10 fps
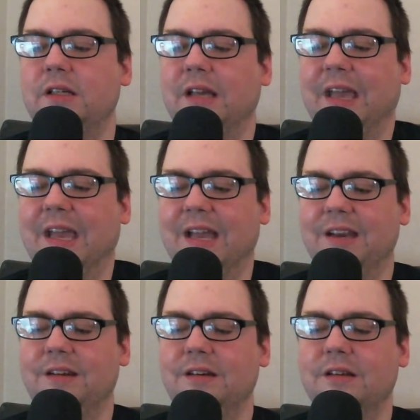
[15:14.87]

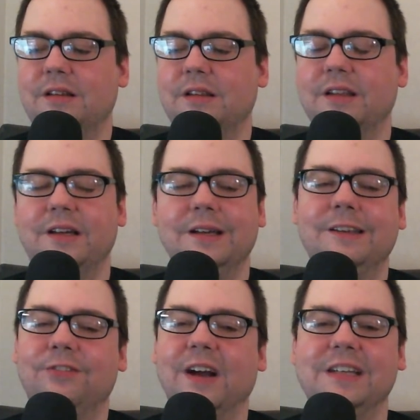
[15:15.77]
And the hook
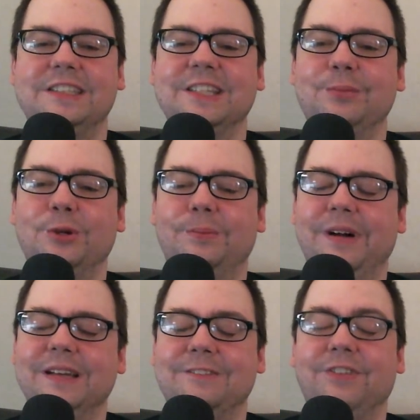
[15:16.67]
is very simple,
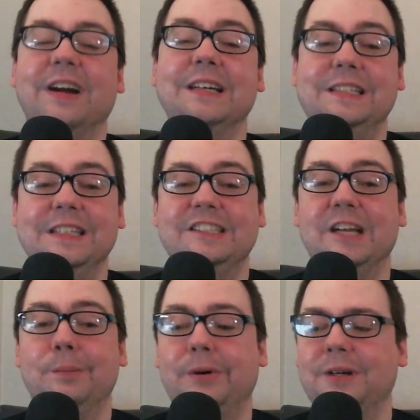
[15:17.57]
but it's very
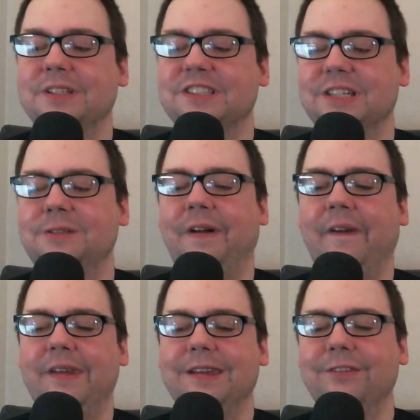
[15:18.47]
DJ Paul, so
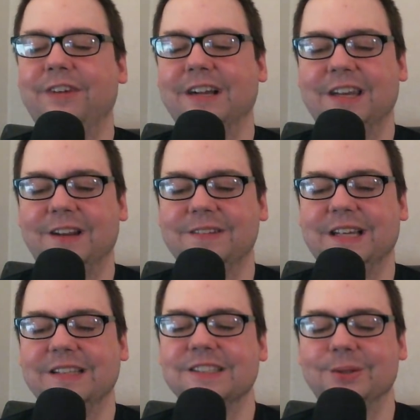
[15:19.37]
he fucking knows
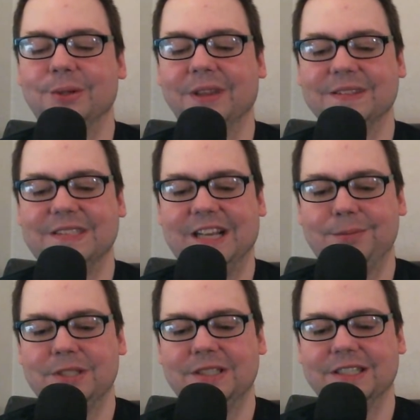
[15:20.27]
how to school those
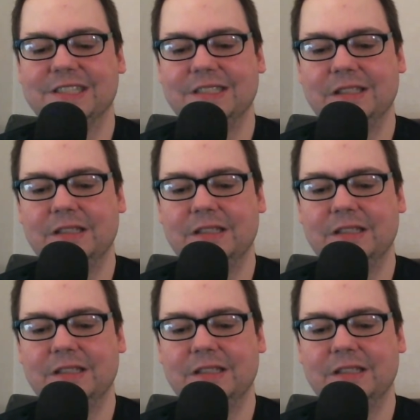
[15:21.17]
types of hooks.